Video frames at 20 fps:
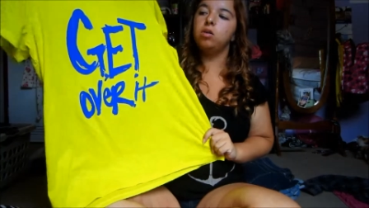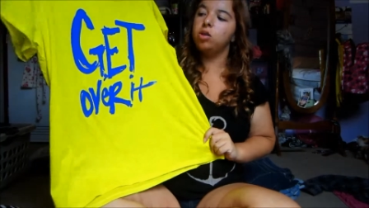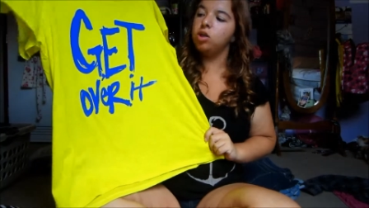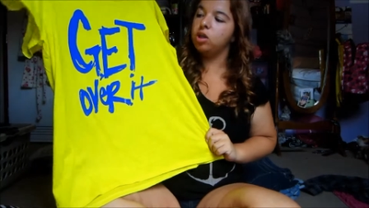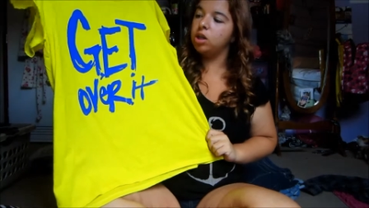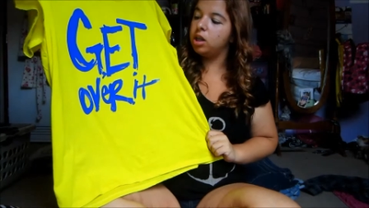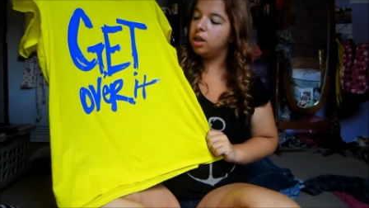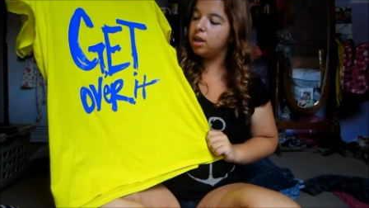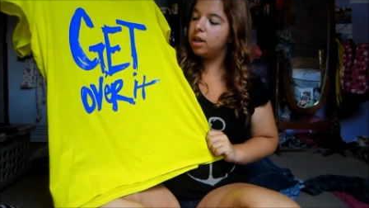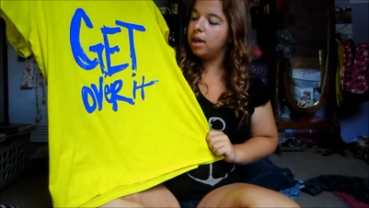
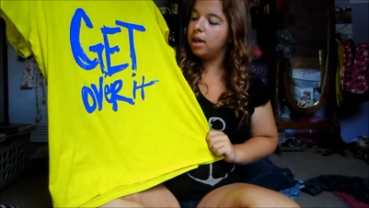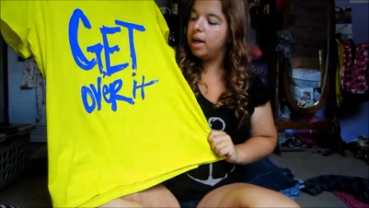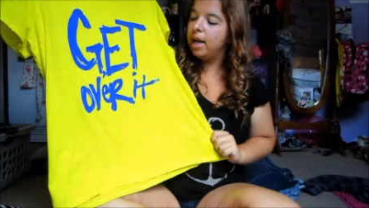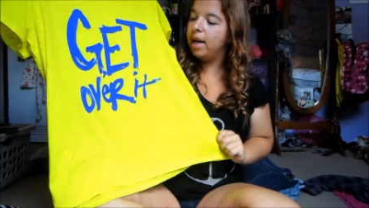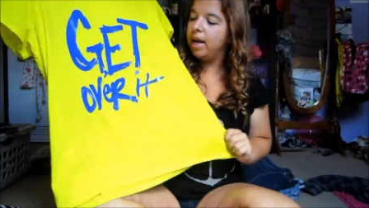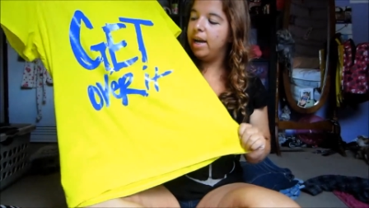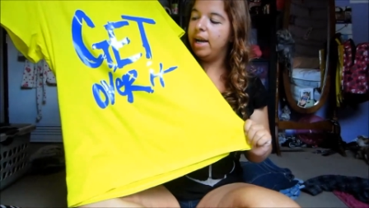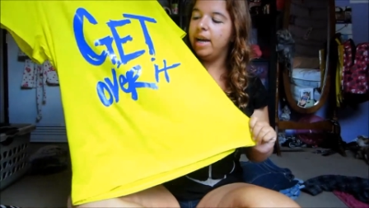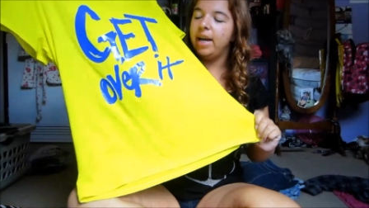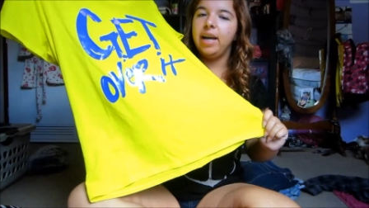shirt
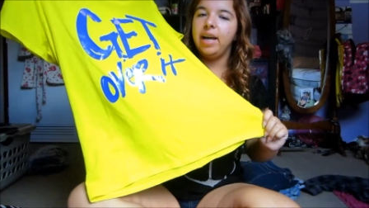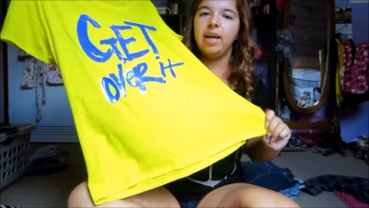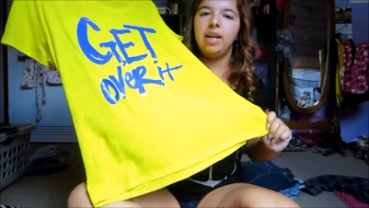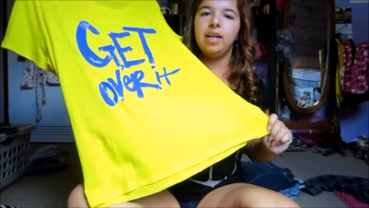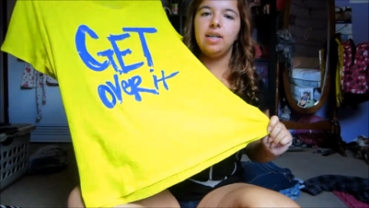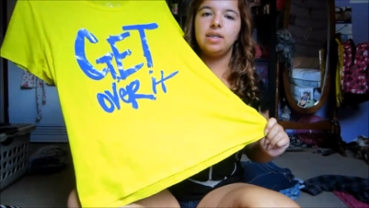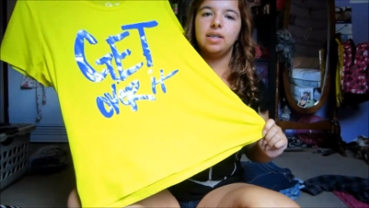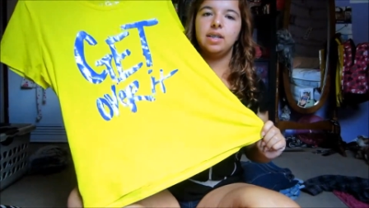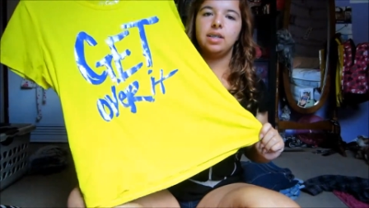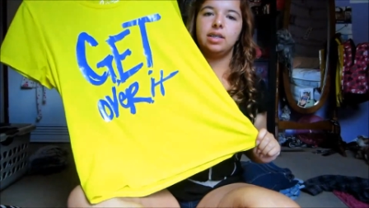and
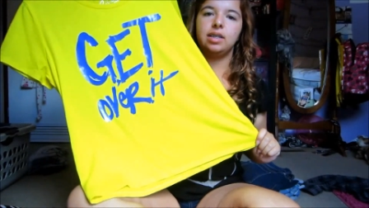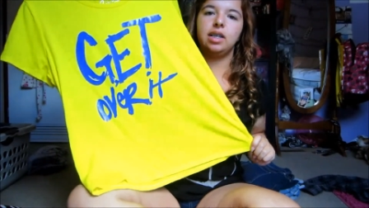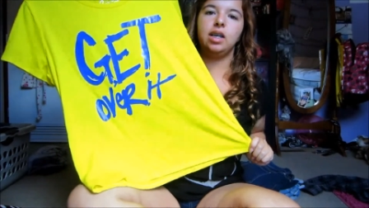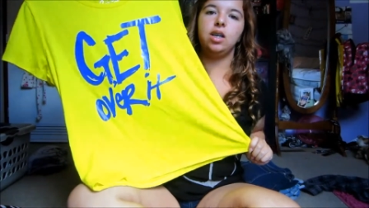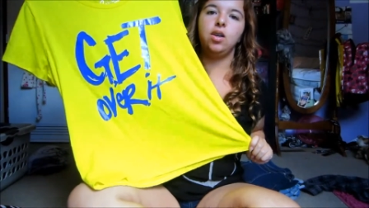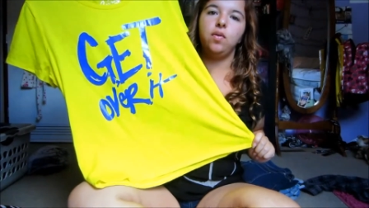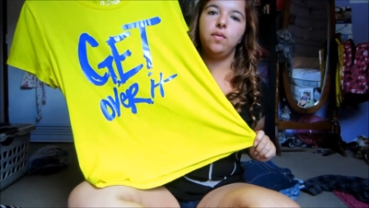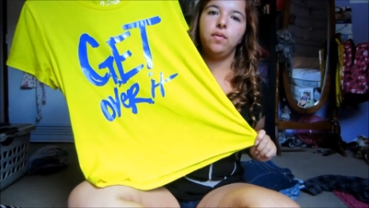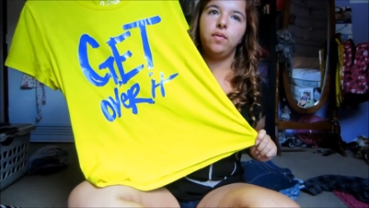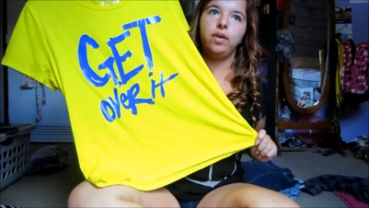it says
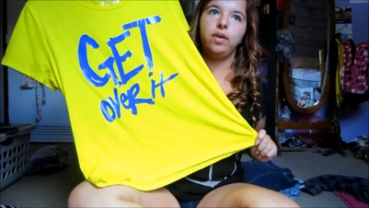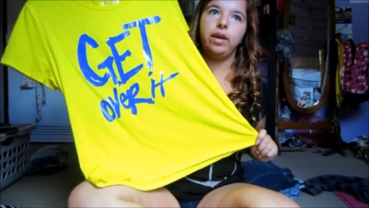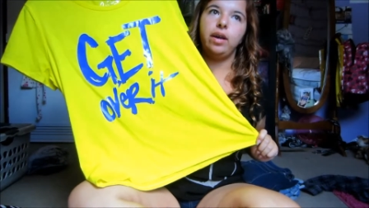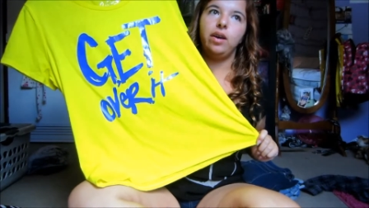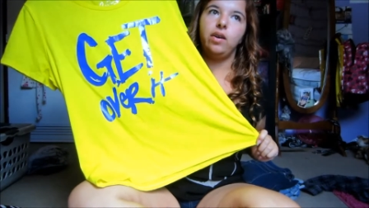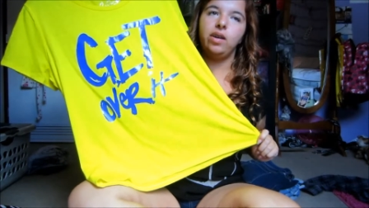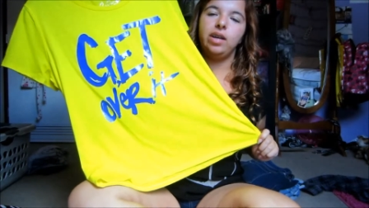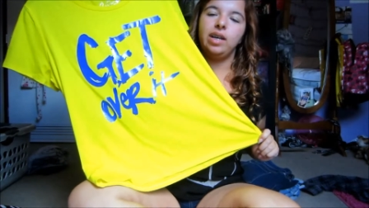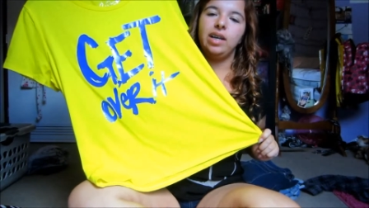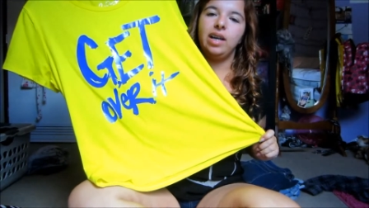get over it
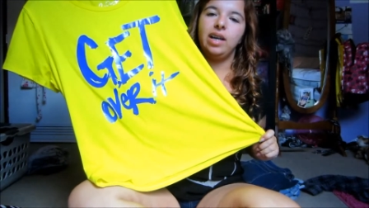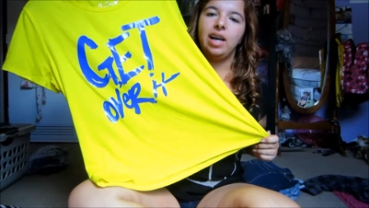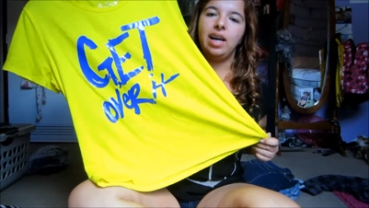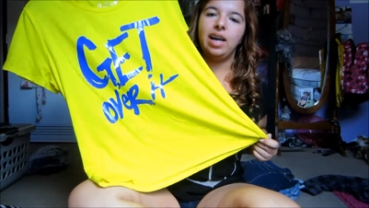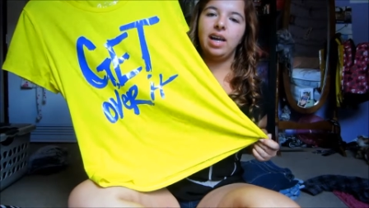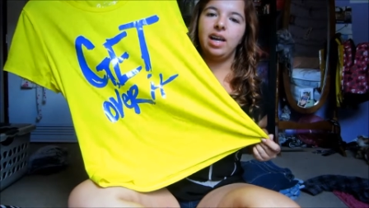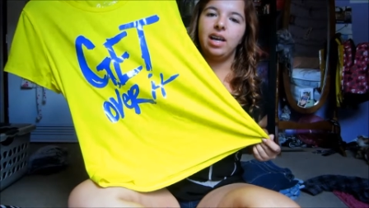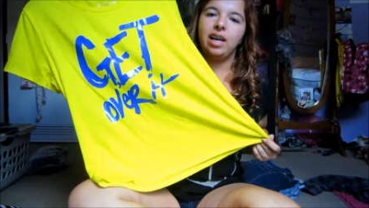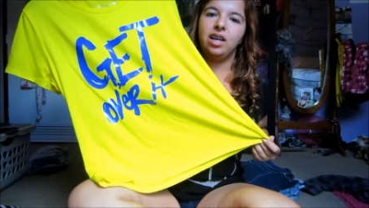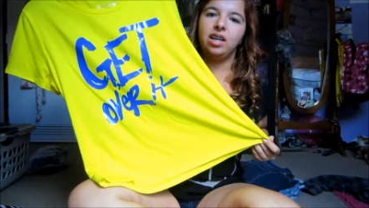on it,
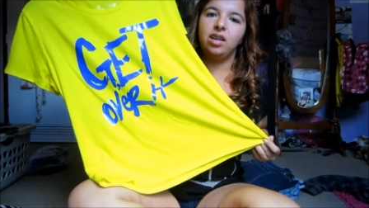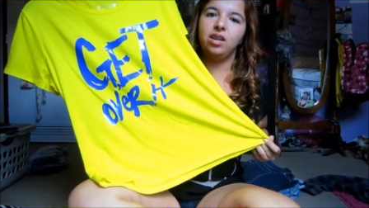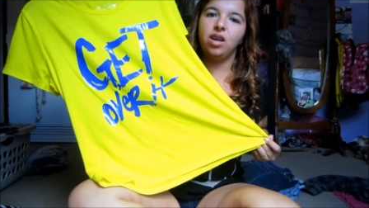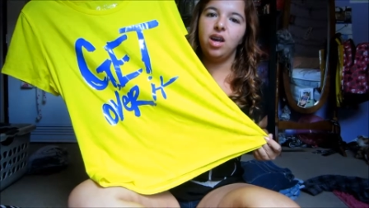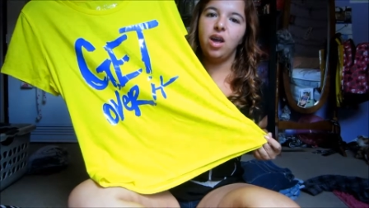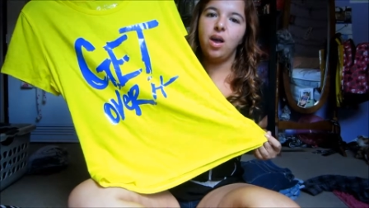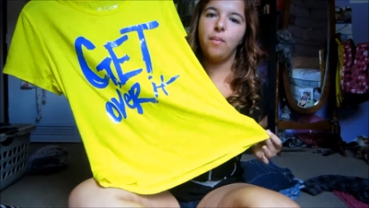and